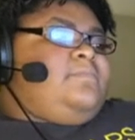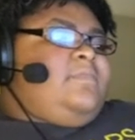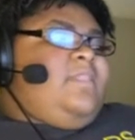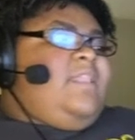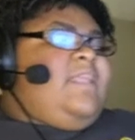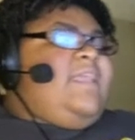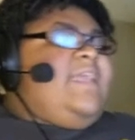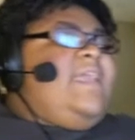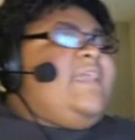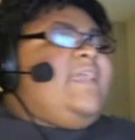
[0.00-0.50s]

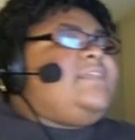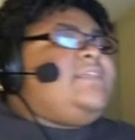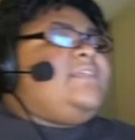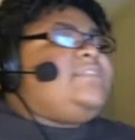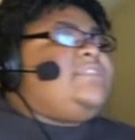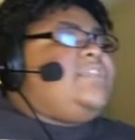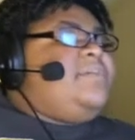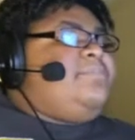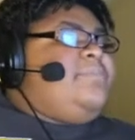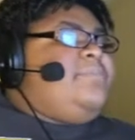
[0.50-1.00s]
Okay,
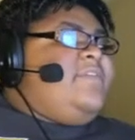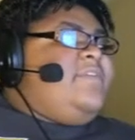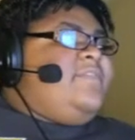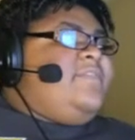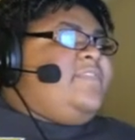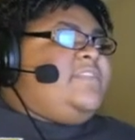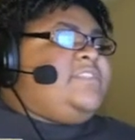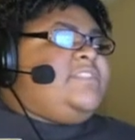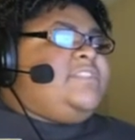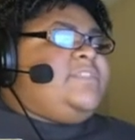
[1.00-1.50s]
so
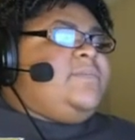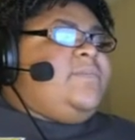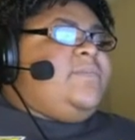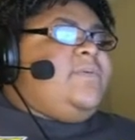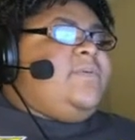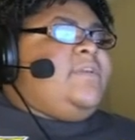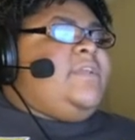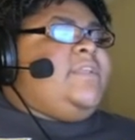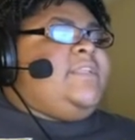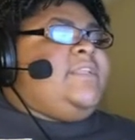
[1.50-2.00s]
privilege is a
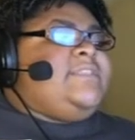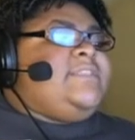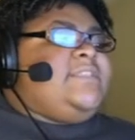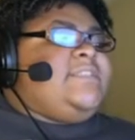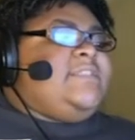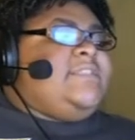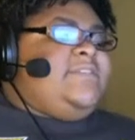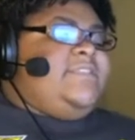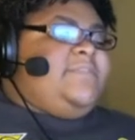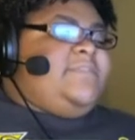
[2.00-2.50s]
word I need to
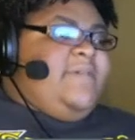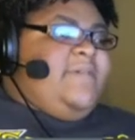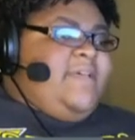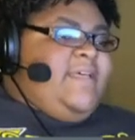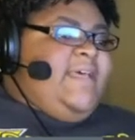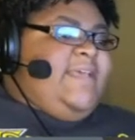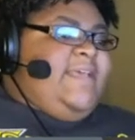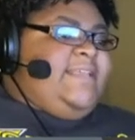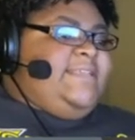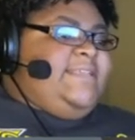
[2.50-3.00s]
learn to
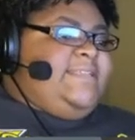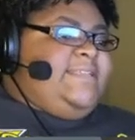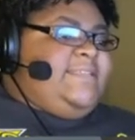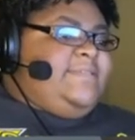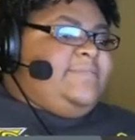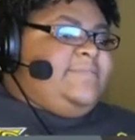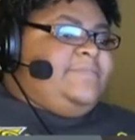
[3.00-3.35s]
spell. I see.